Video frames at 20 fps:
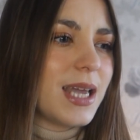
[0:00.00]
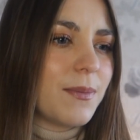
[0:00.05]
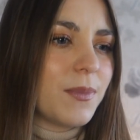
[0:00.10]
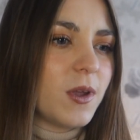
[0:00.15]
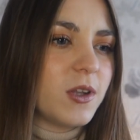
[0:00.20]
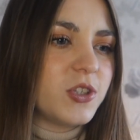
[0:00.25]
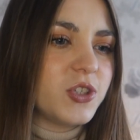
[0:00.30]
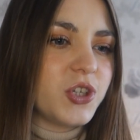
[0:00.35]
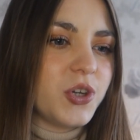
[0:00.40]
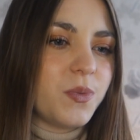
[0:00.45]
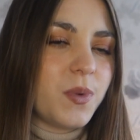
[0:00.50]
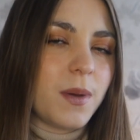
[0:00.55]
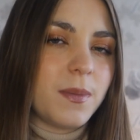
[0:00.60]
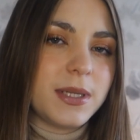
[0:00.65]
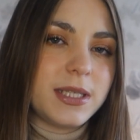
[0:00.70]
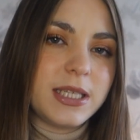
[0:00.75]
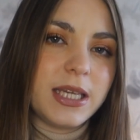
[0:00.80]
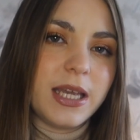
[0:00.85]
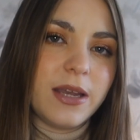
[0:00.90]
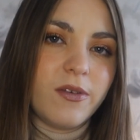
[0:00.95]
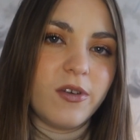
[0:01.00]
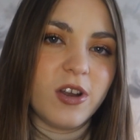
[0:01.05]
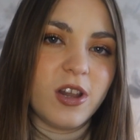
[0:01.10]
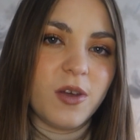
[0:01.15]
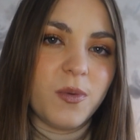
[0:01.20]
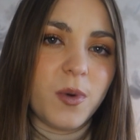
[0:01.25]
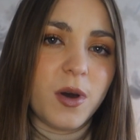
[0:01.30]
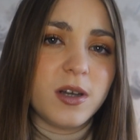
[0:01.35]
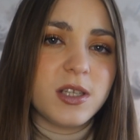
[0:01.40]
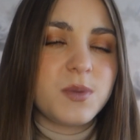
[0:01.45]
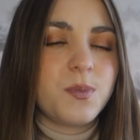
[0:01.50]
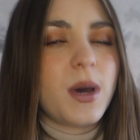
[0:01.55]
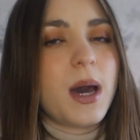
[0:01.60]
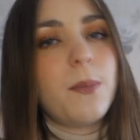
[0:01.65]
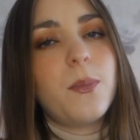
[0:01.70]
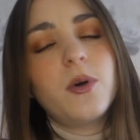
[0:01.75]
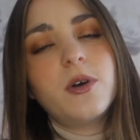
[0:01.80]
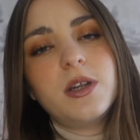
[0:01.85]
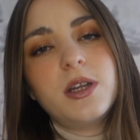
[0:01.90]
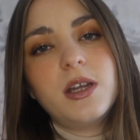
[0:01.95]
I'm not sure what material it was, but
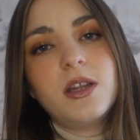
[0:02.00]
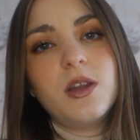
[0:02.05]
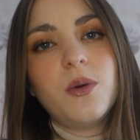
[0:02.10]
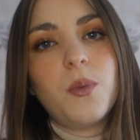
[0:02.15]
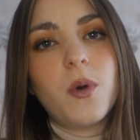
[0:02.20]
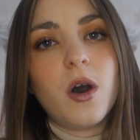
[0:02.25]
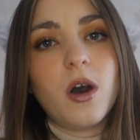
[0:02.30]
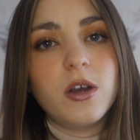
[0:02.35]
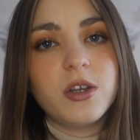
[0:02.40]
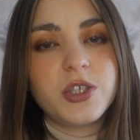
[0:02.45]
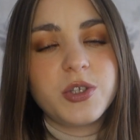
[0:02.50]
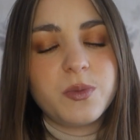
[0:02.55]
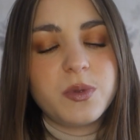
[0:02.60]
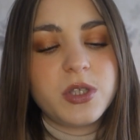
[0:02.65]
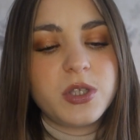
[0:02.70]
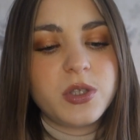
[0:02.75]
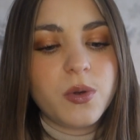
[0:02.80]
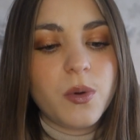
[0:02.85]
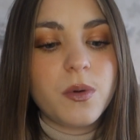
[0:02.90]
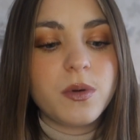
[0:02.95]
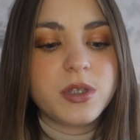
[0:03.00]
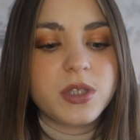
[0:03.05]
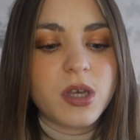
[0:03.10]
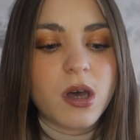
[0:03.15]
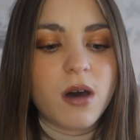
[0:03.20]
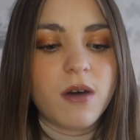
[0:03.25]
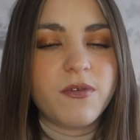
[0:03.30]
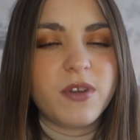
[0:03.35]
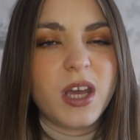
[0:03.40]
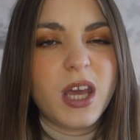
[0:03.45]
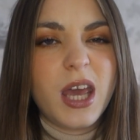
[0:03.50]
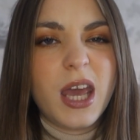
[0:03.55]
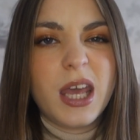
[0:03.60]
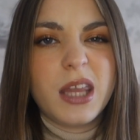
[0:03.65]
I put it in the wash. It was so soft.